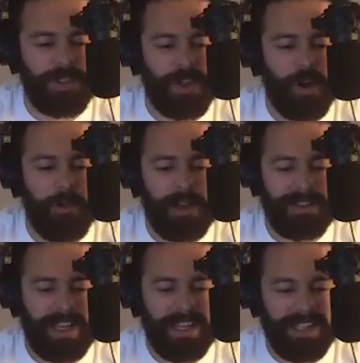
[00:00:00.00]
know
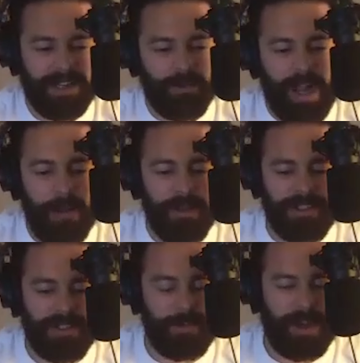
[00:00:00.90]
about that, like how
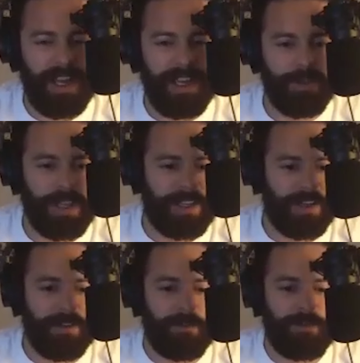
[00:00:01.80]
much of the pie for like
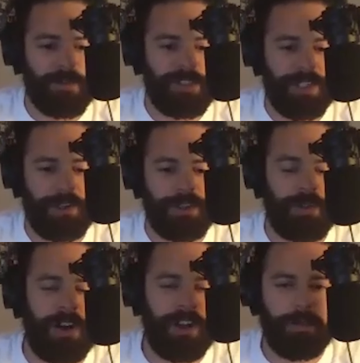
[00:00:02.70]
a for zero
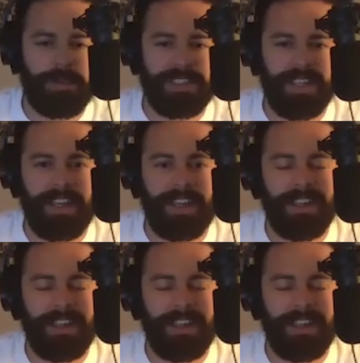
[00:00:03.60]
to a hundred percent